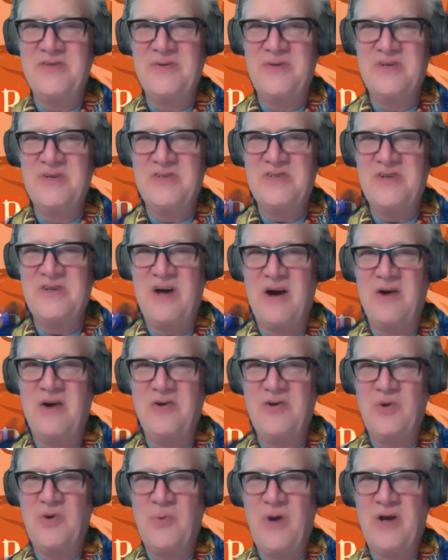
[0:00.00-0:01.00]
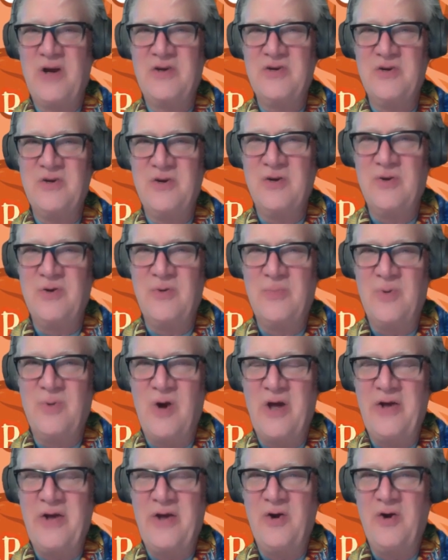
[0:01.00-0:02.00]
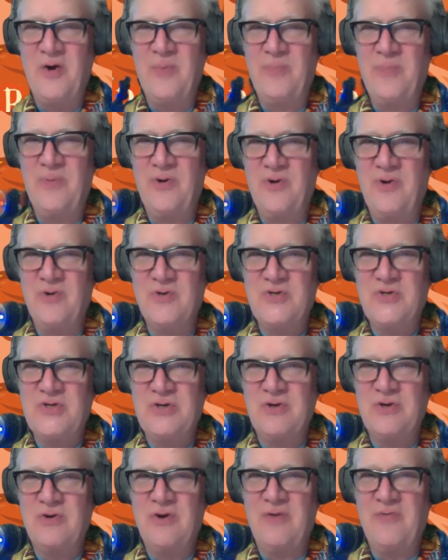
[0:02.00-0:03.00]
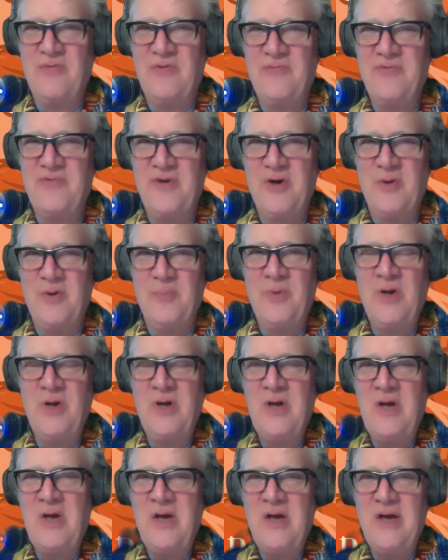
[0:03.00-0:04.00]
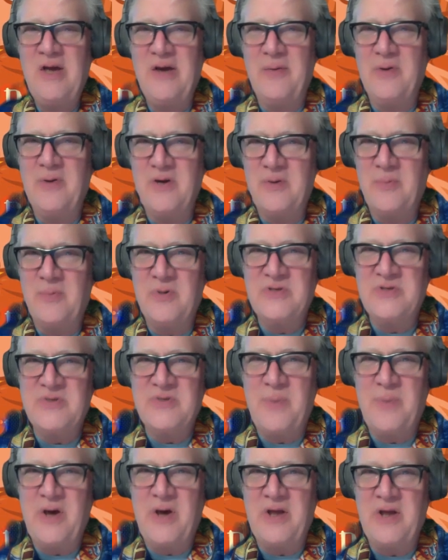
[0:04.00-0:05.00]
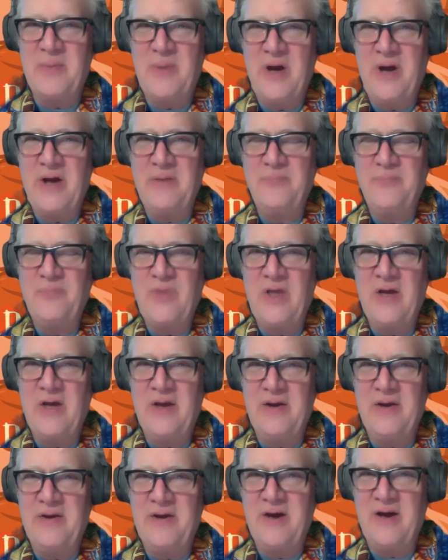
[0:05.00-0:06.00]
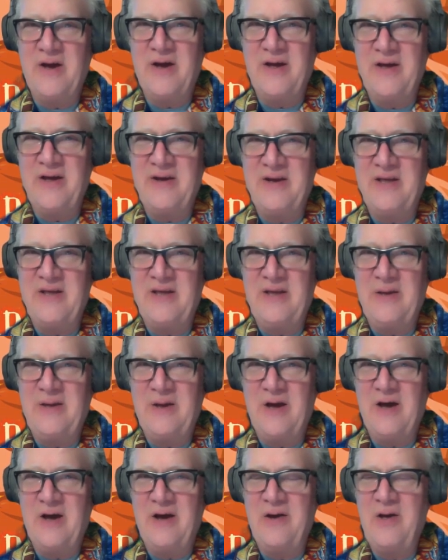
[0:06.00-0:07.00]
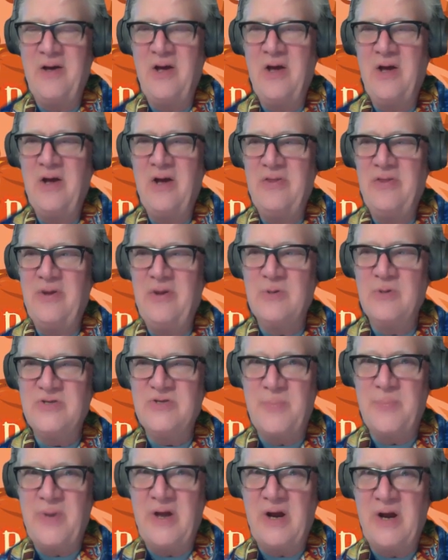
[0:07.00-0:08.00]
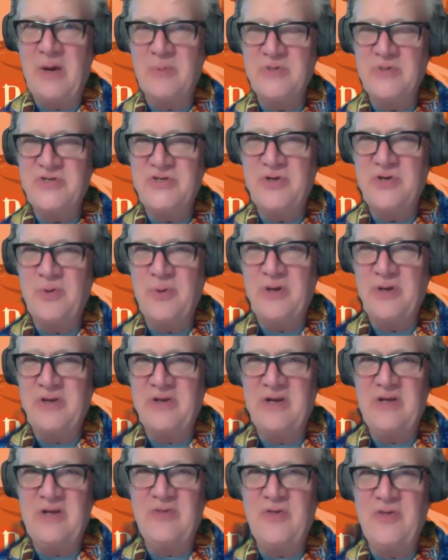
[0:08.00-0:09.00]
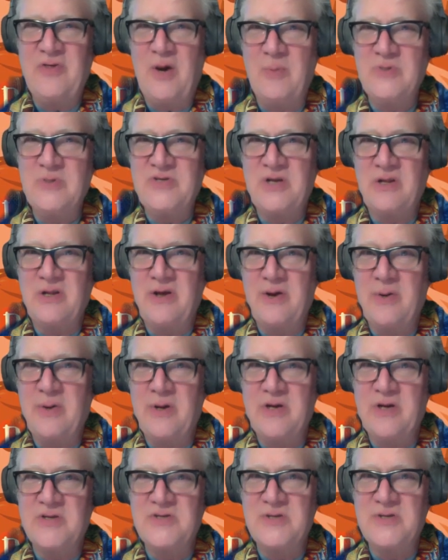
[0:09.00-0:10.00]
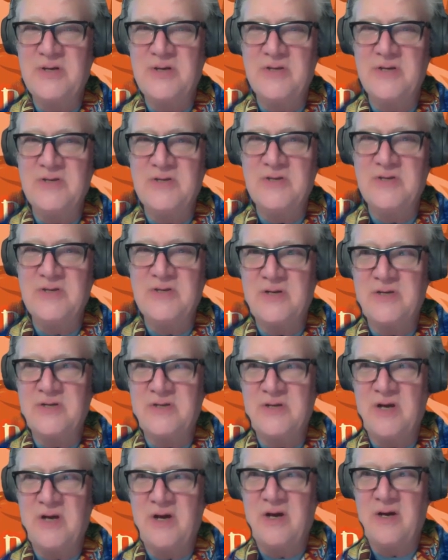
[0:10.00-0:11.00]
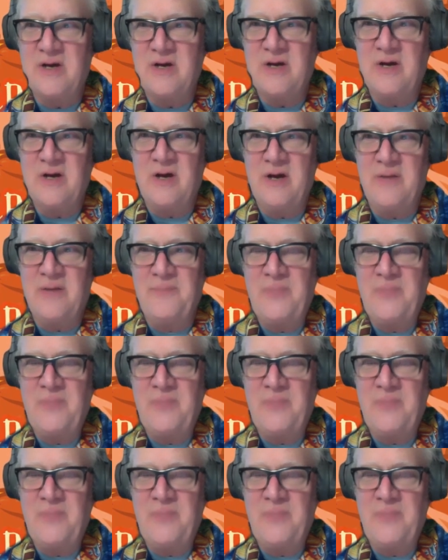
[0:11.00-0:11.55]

star director, writer, producer of the film, was a buddy of mine, and he there was a bit I was doing that he thought was hilarious. Is that